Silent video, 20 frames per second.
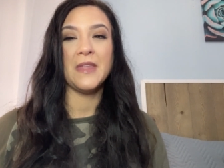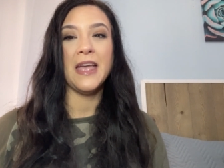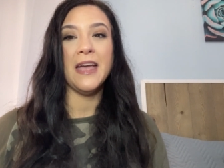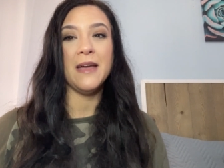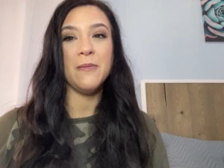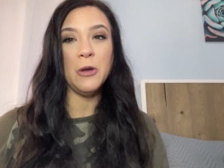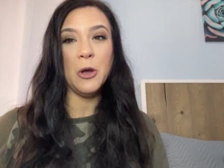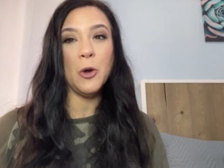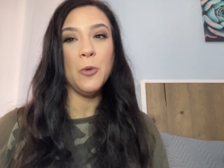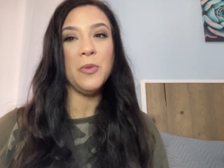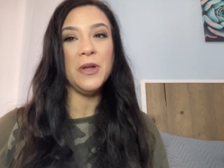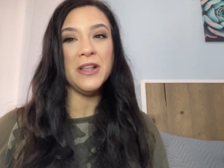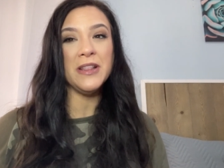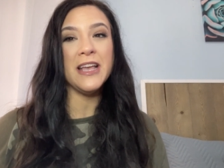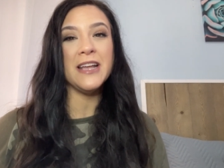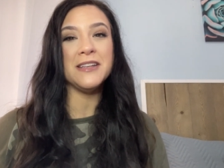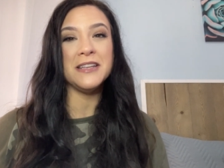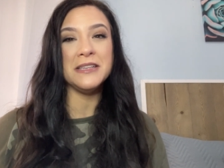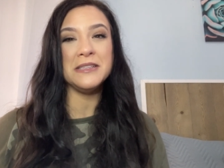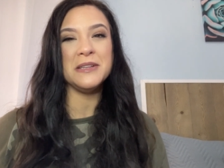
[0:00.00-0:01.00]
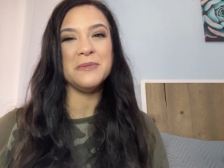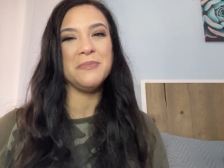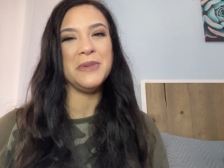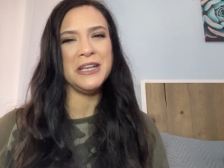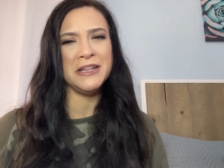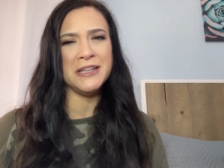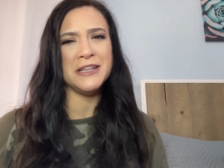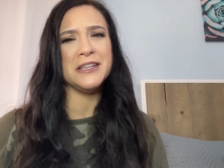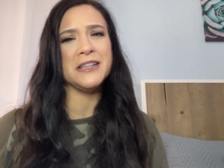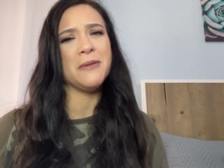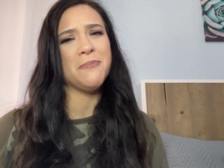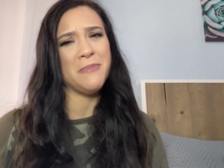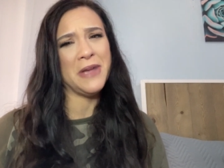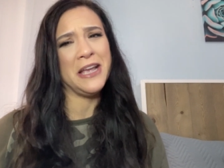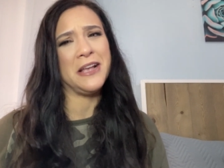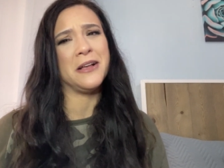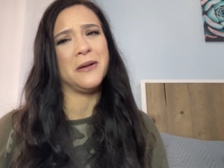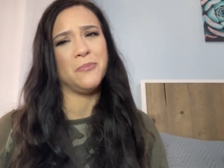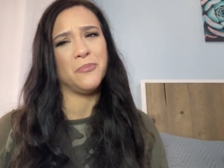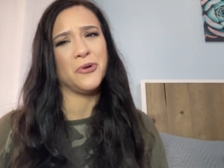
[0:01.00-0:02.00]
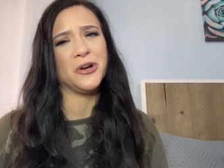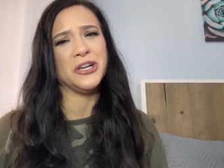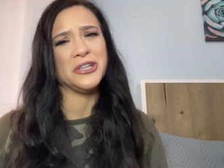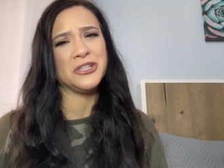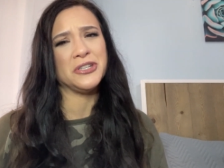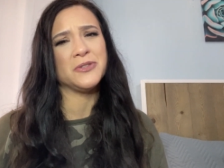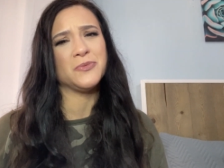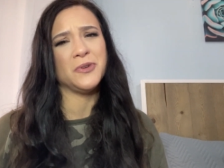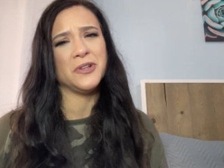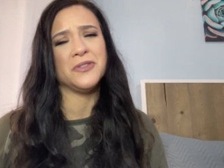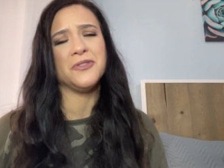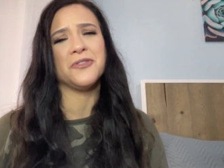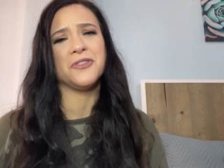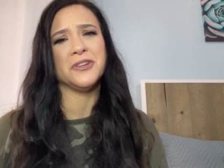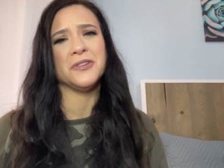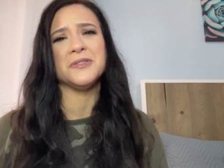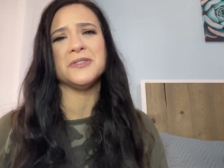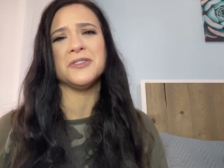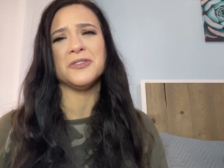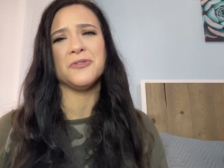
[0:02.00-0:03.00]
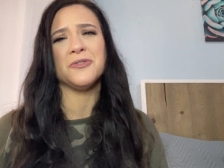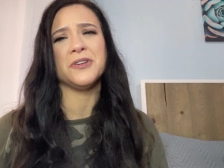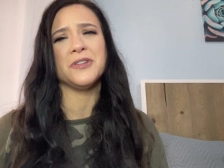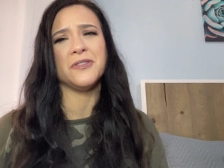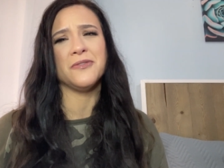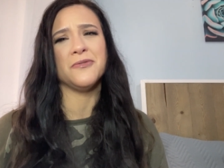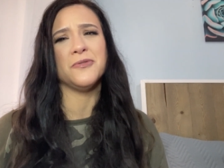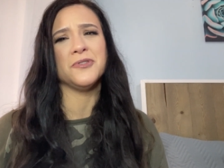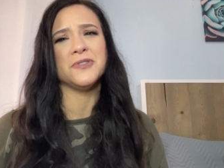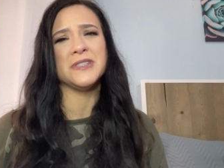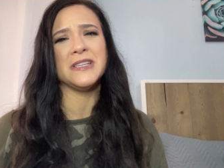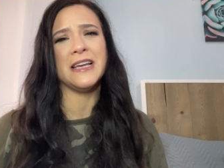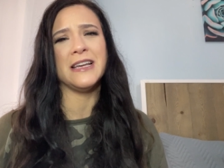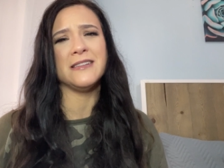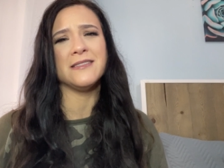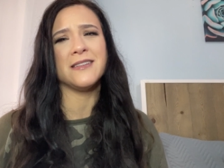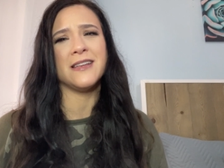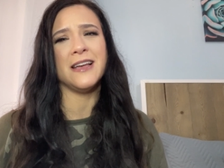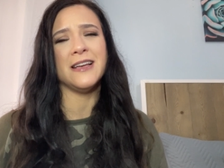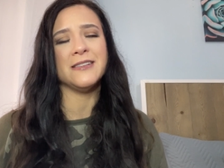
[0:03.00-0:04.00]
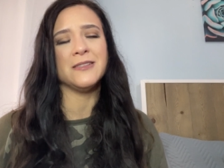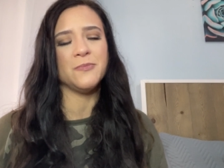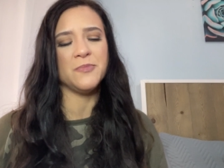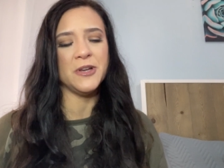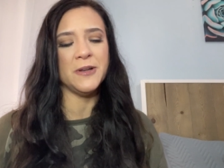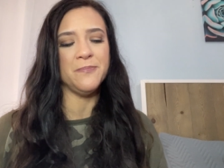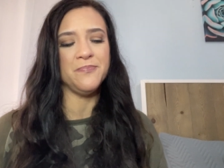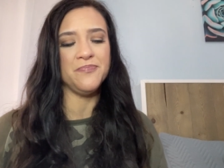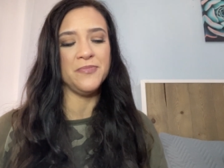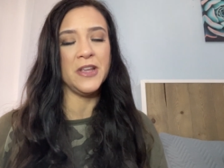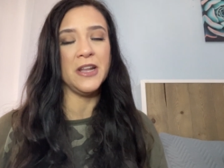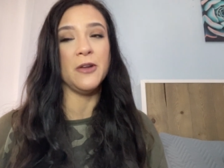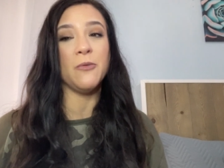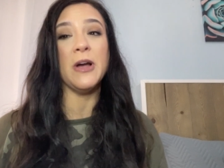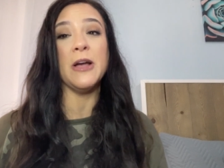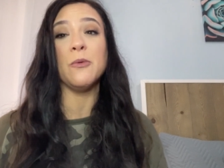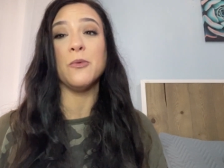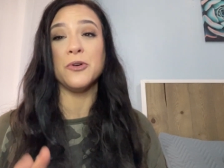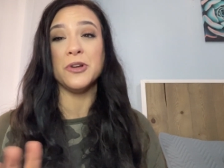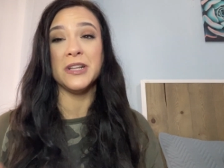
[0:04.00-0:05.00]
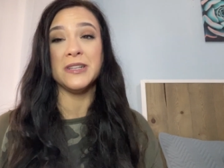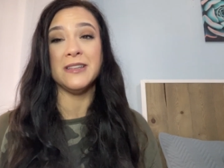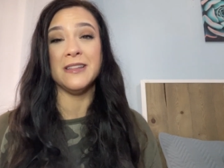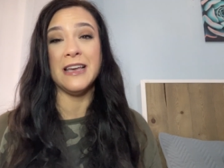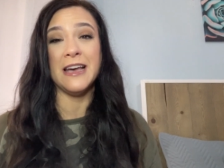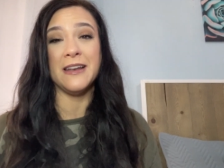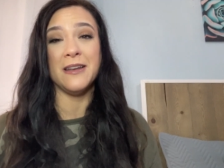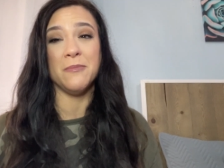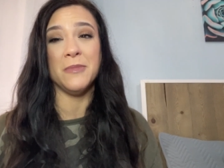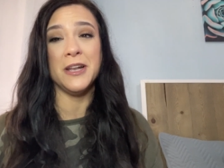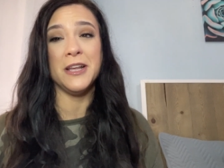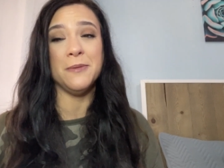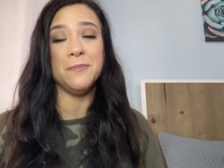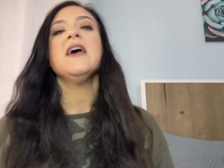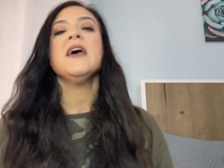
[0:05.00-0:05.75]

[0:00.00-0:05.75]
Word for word: I'm hoping that doesn't mean that the makeup brush is what they're considering the full size, guys. But anyway, we'll get to that in a minute.